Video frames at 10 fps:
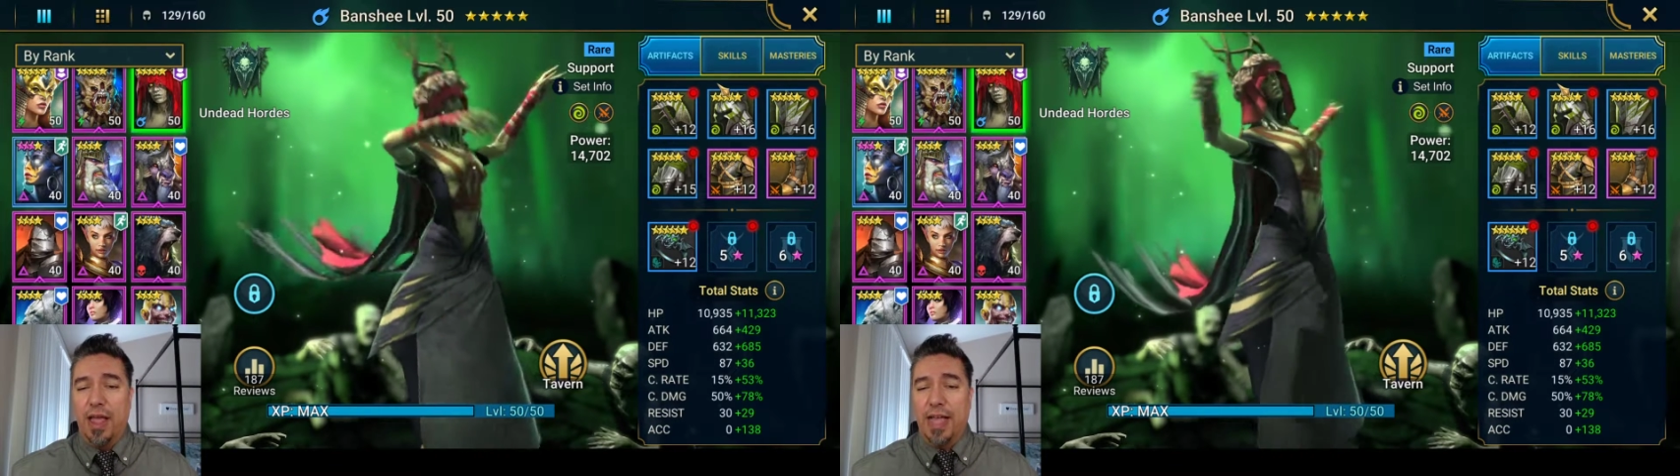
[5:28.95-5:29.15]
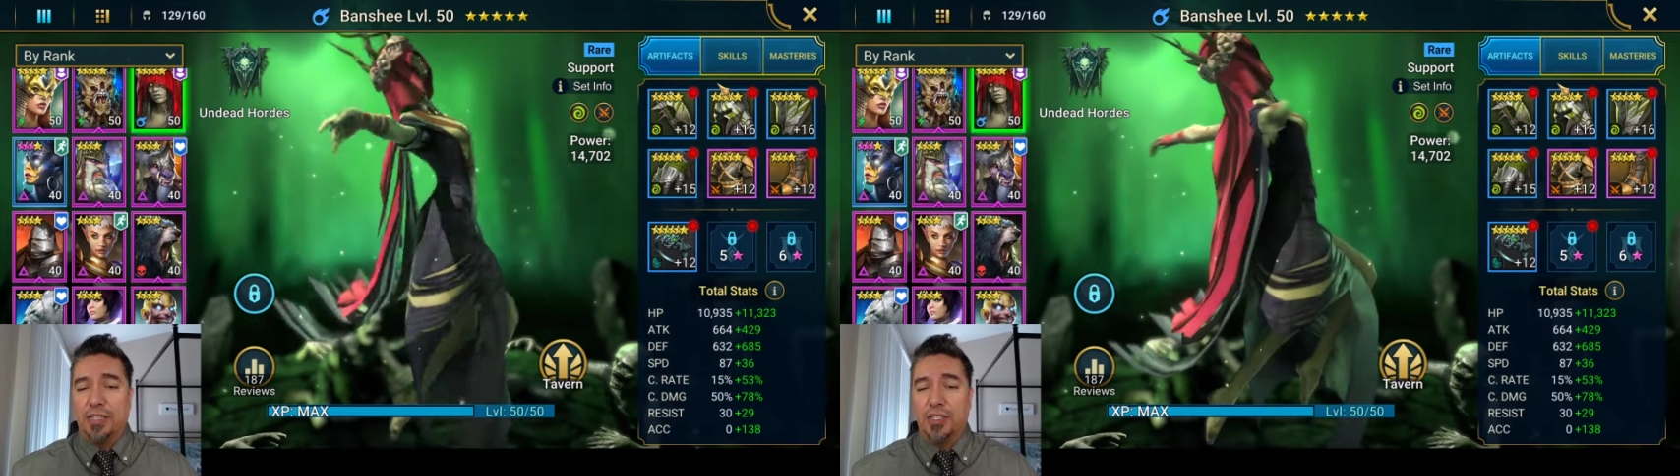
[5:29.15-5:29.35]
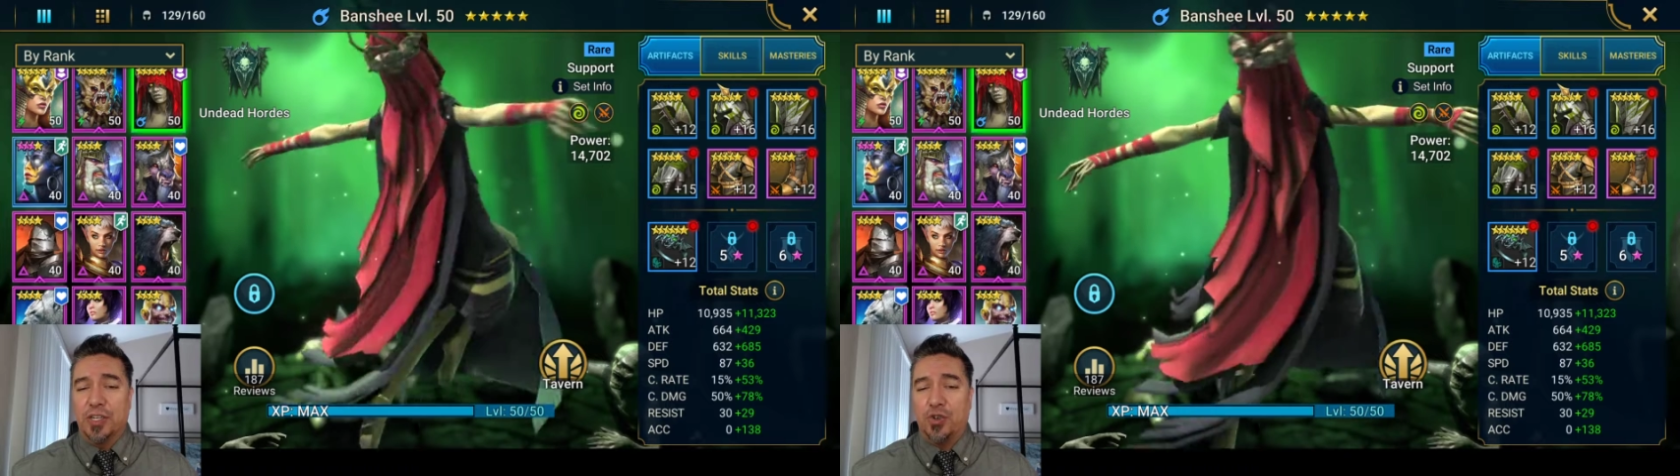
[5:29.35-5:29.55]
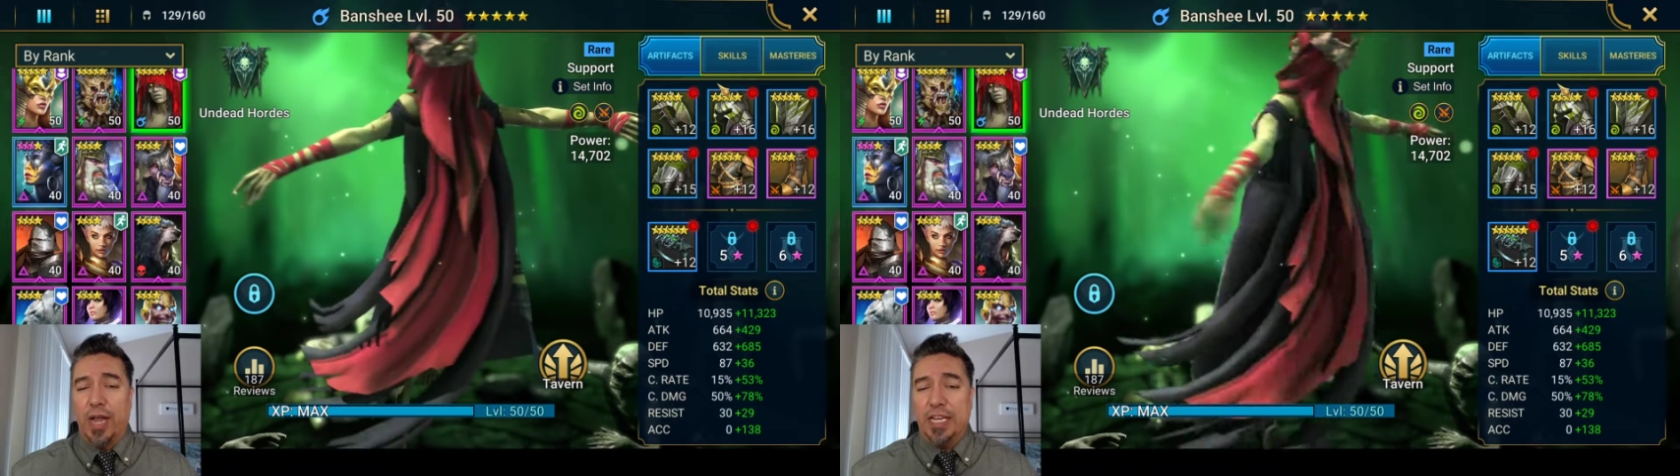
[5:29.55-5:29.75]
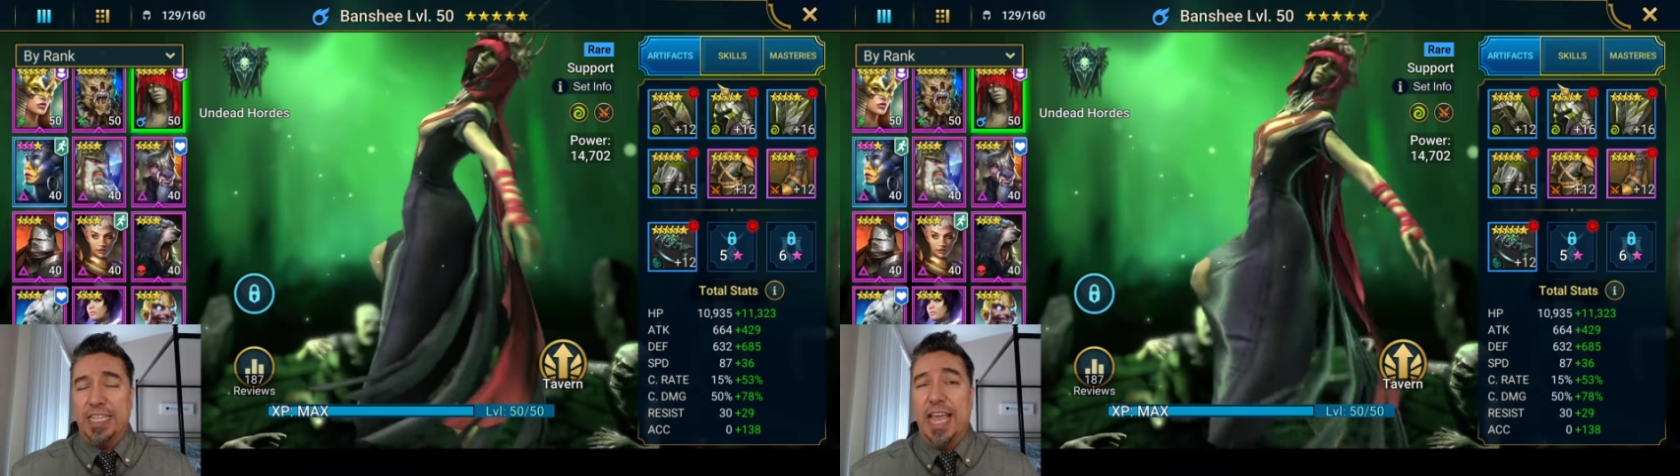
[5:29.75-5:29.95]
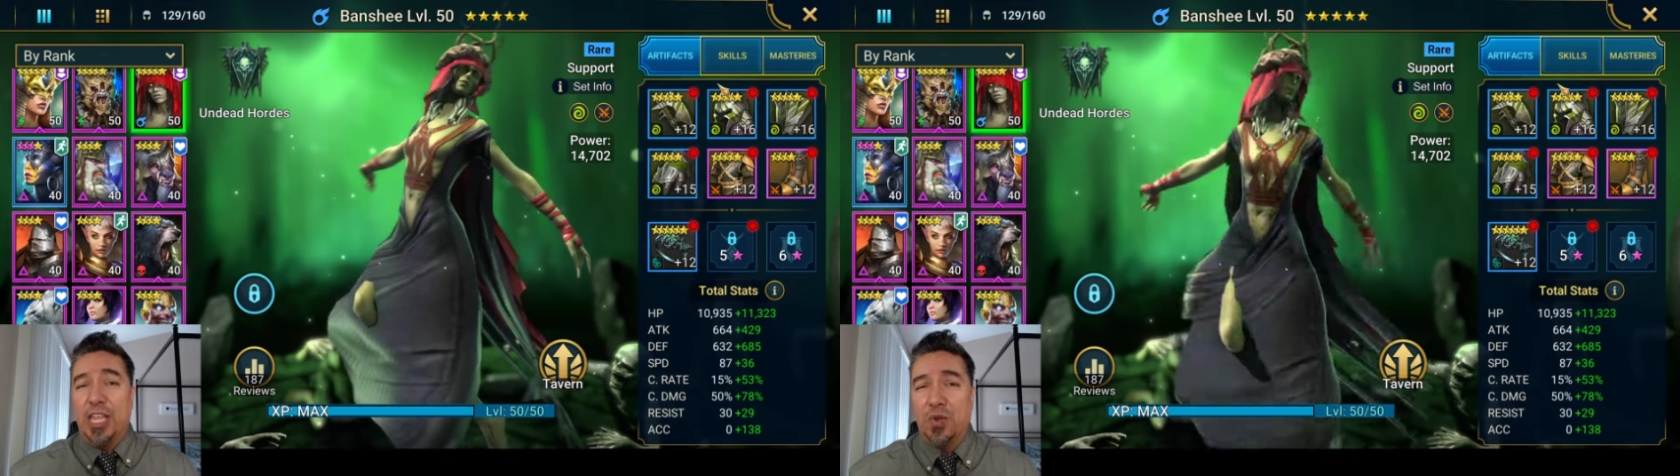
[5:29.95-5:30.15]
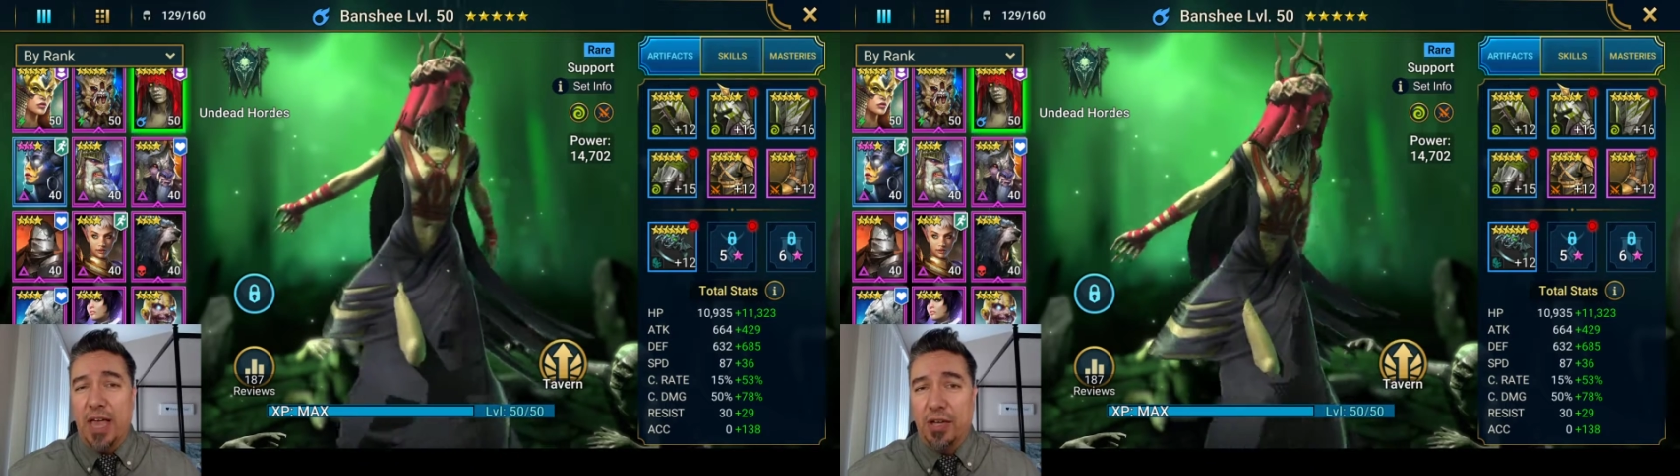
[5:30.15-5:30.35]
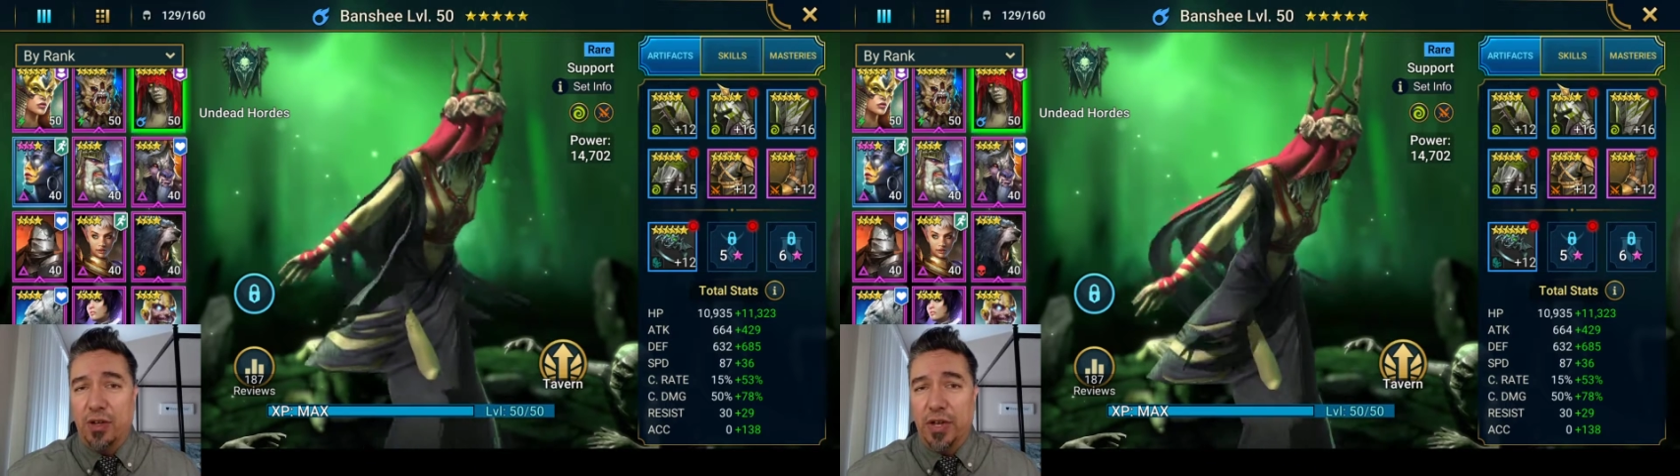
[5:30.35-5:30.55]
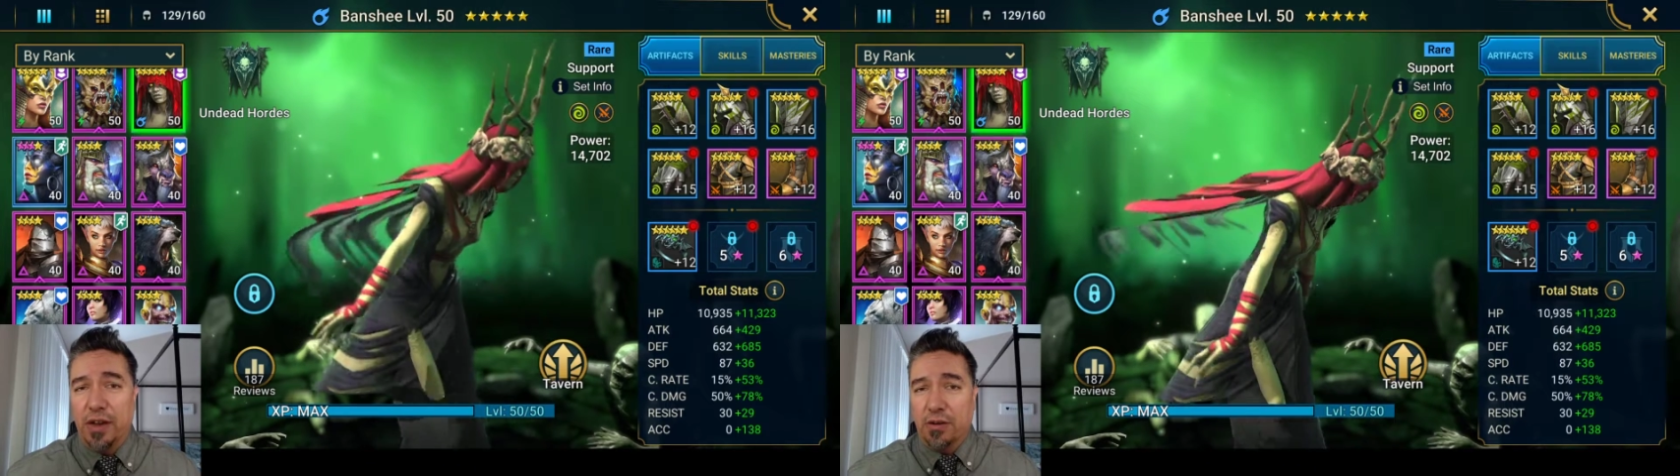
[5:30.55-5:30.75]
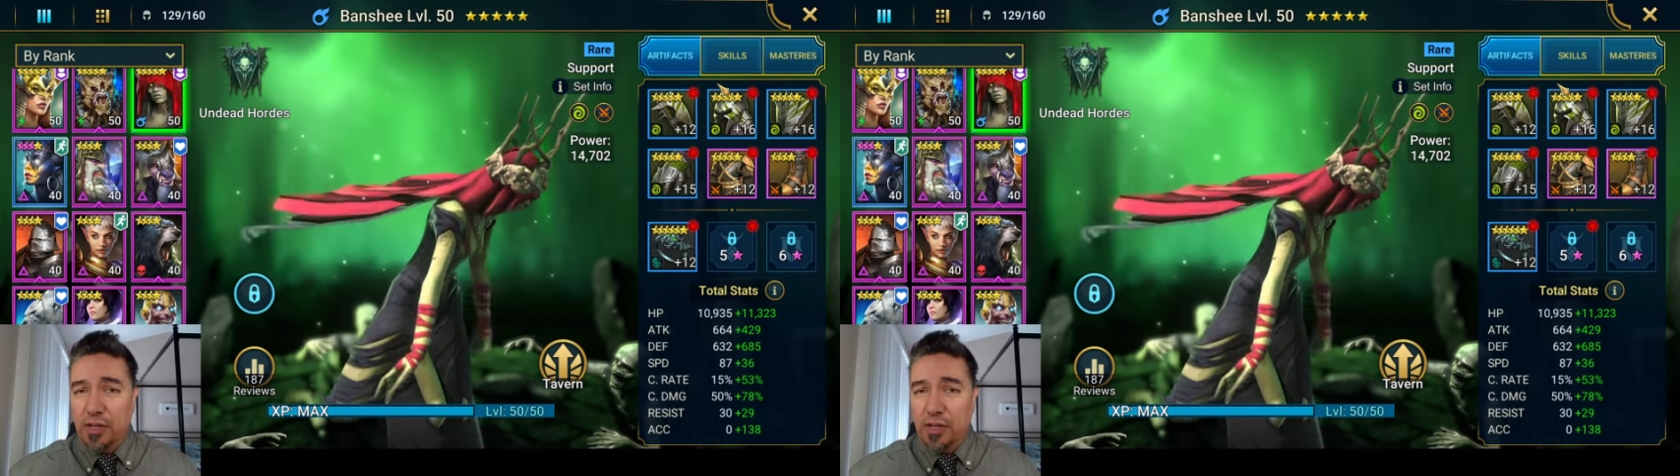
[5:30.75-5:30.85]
as trying to get you that good gear.